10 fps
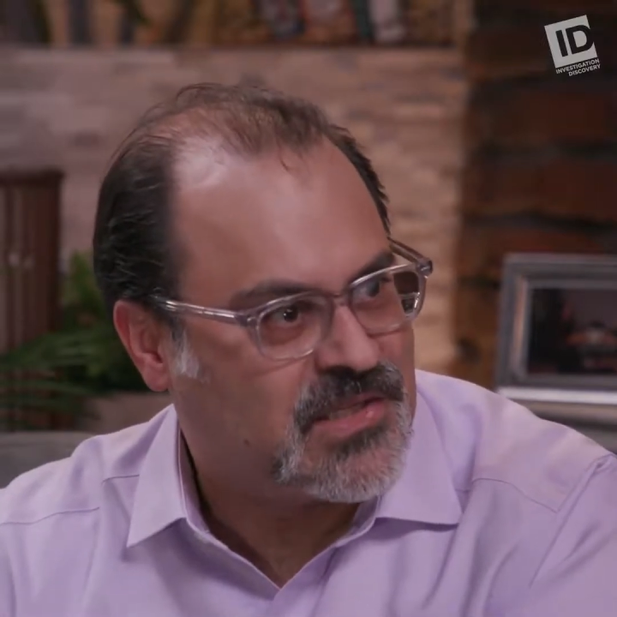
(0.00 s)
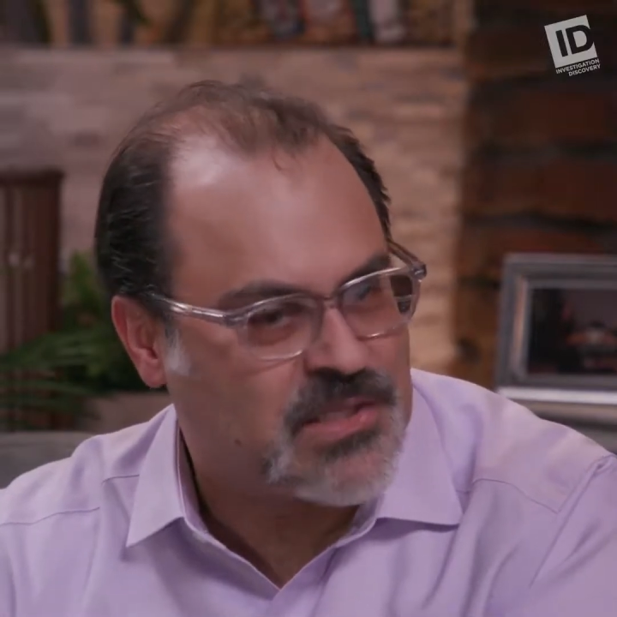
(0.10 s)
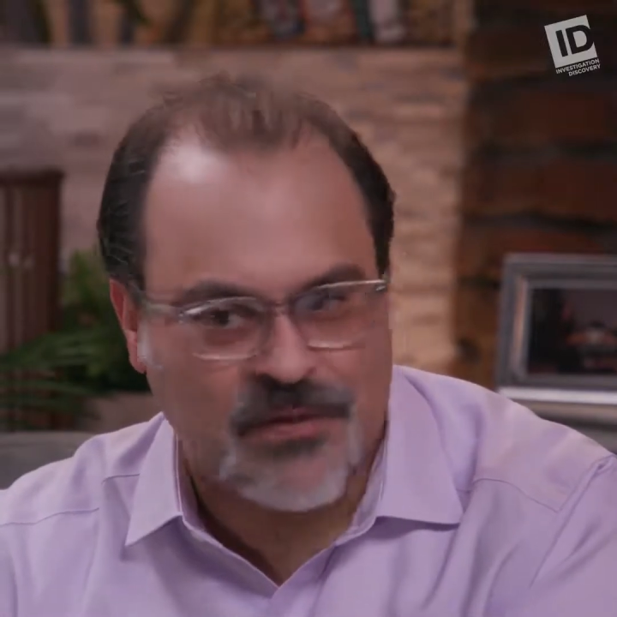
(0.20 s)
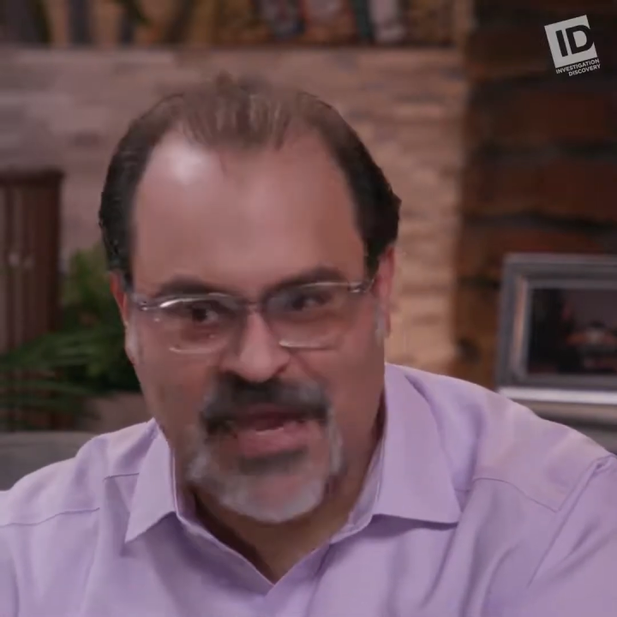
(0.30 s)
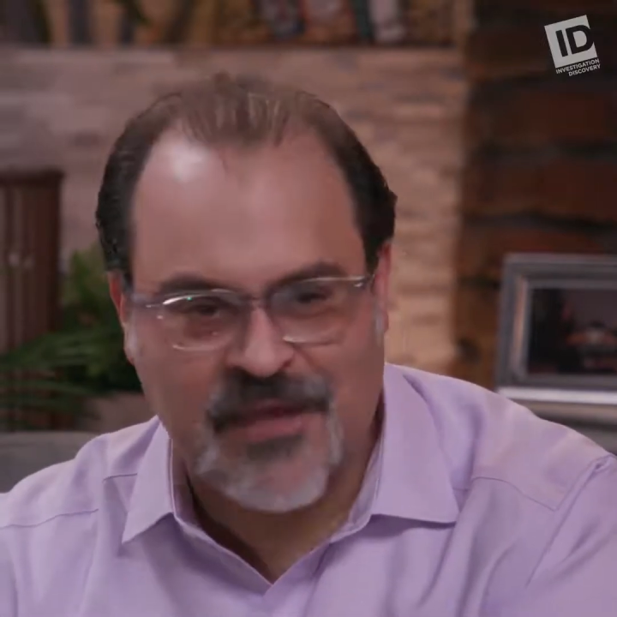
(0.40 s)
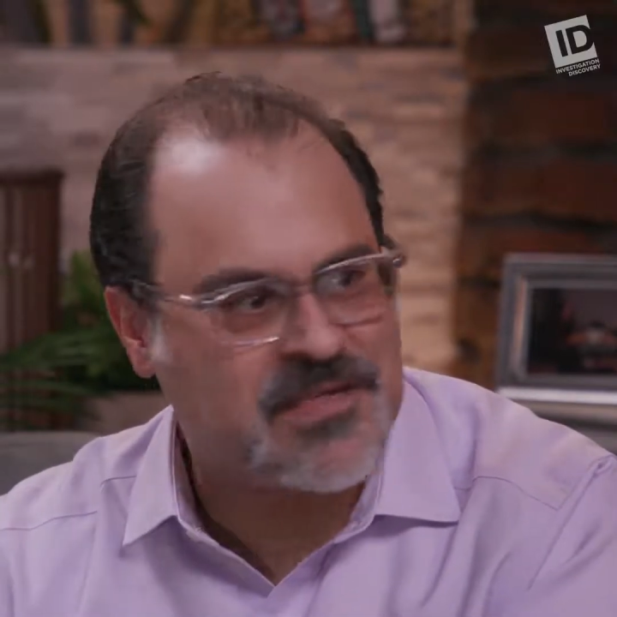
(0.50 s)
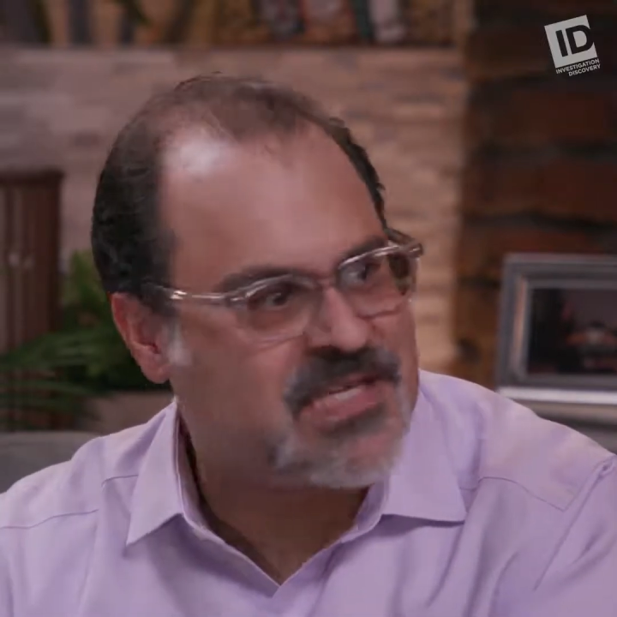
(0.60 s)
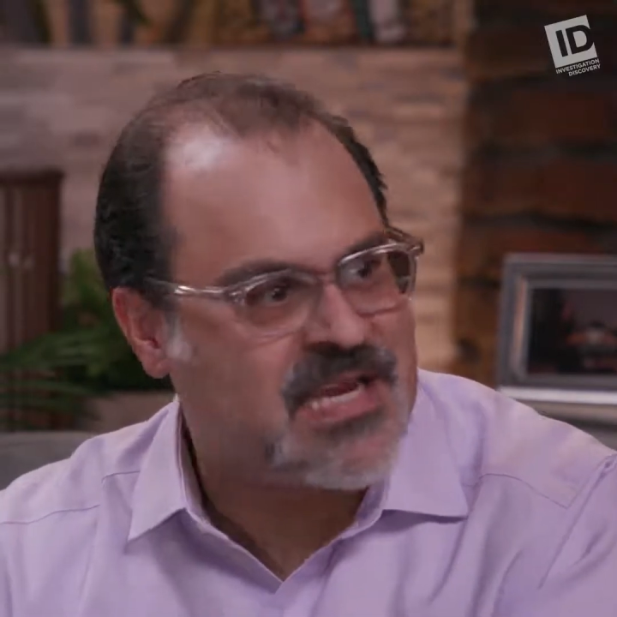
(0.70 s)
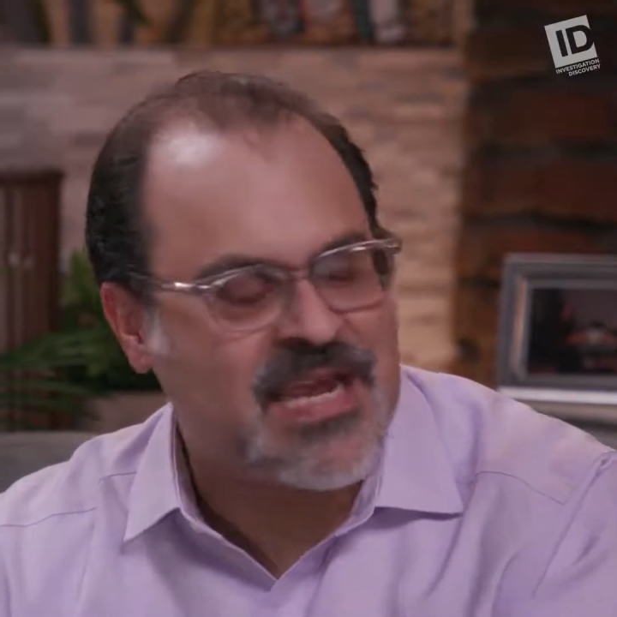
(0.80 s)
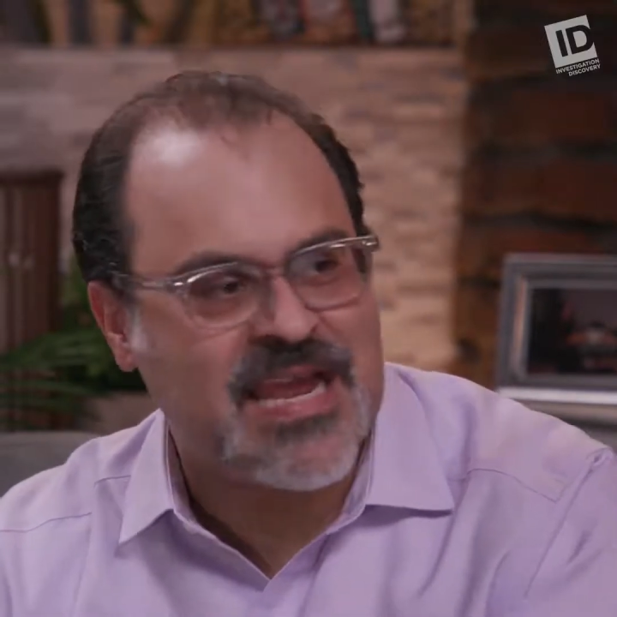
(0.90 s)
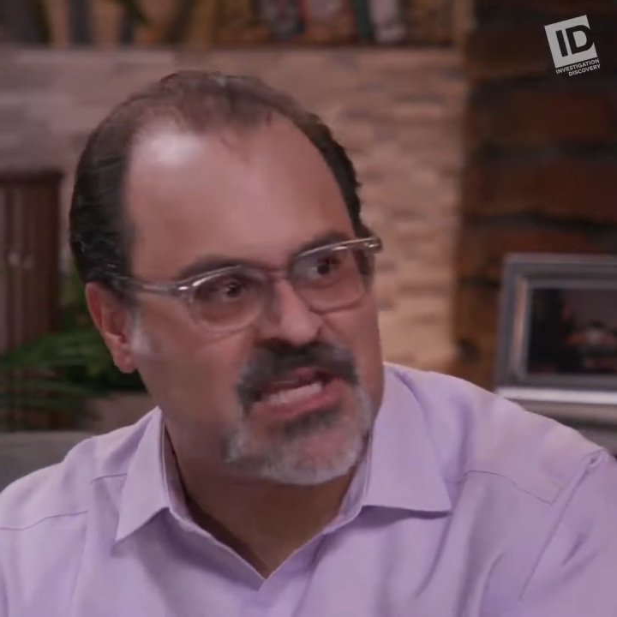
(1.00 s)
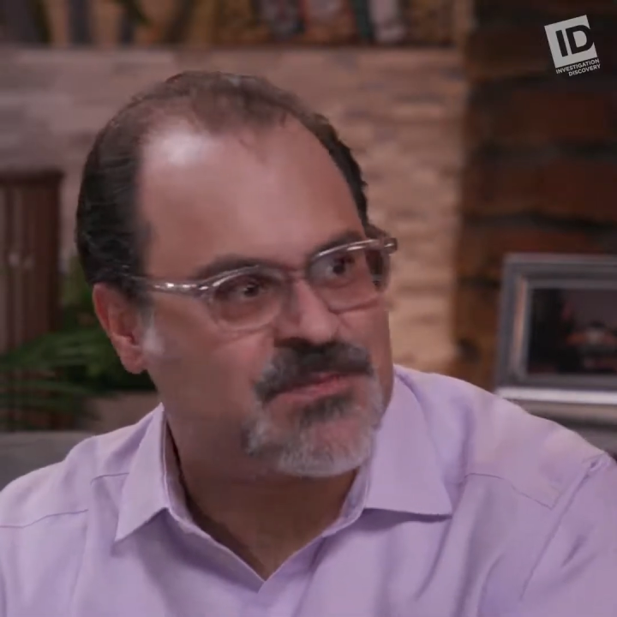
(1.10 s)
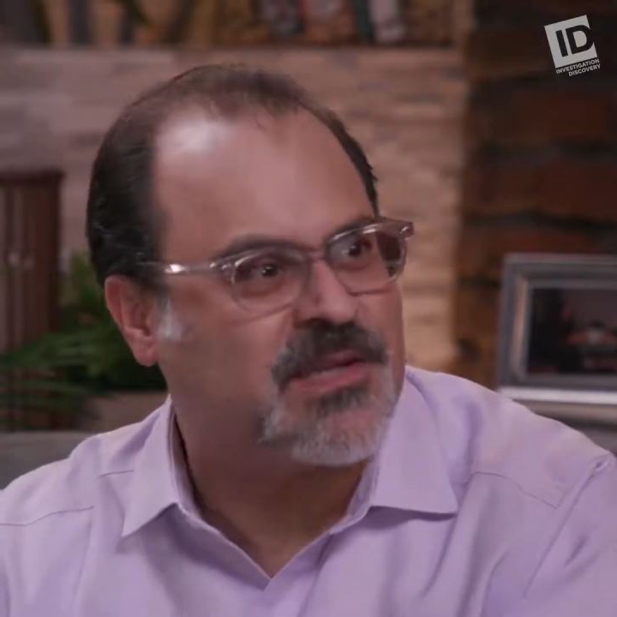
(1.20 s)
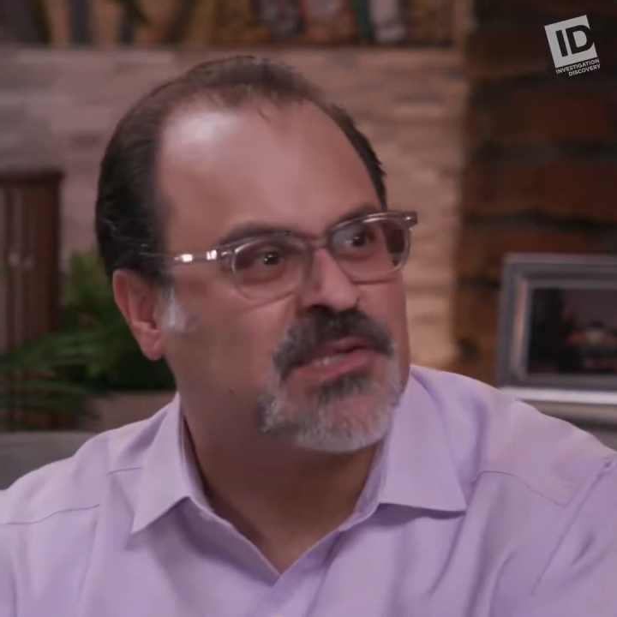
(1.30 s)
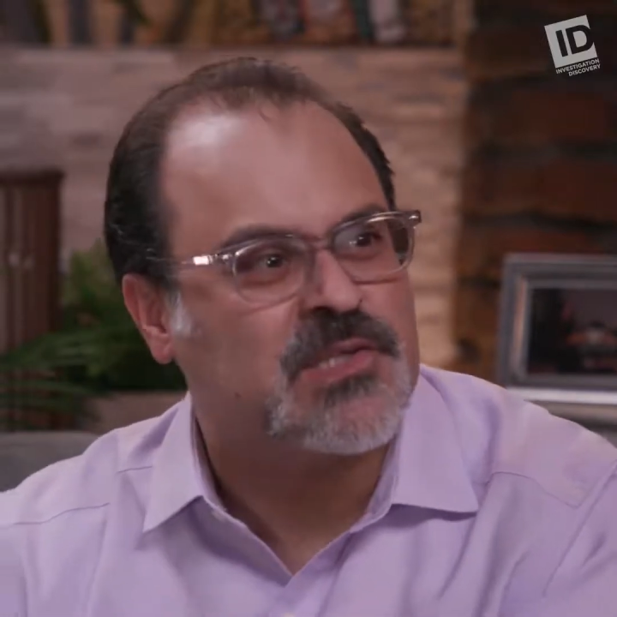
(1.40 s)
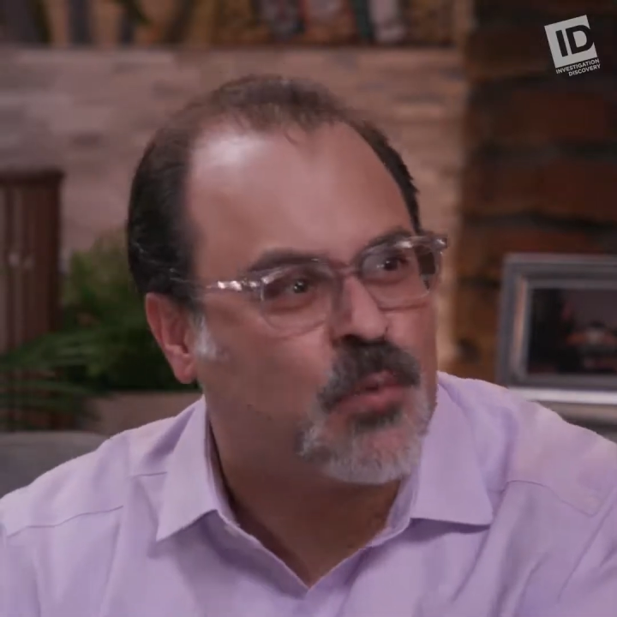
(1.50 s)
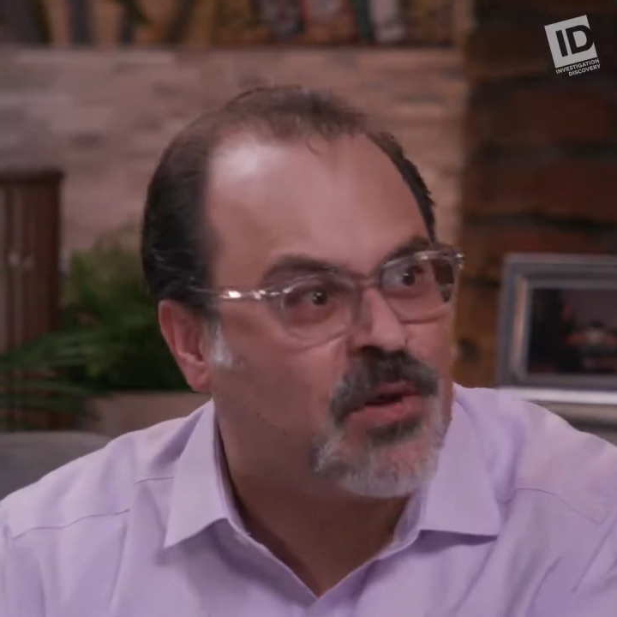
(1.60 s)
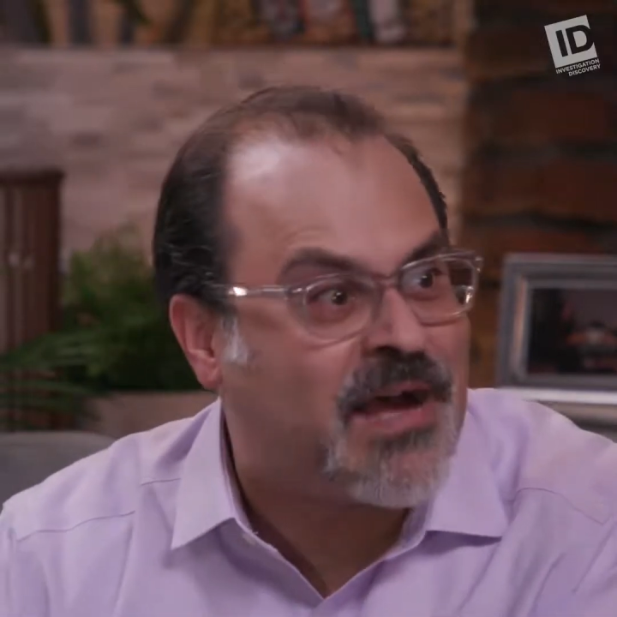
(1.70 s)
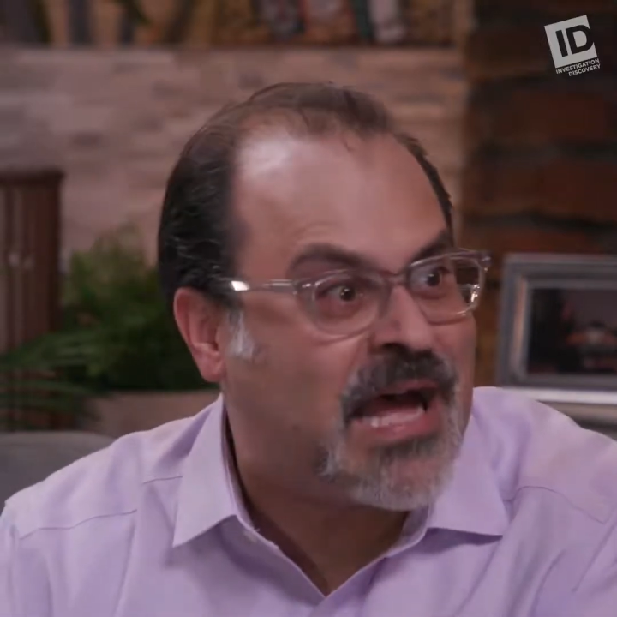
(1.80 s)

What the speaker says: So now the DNA aspect is sort of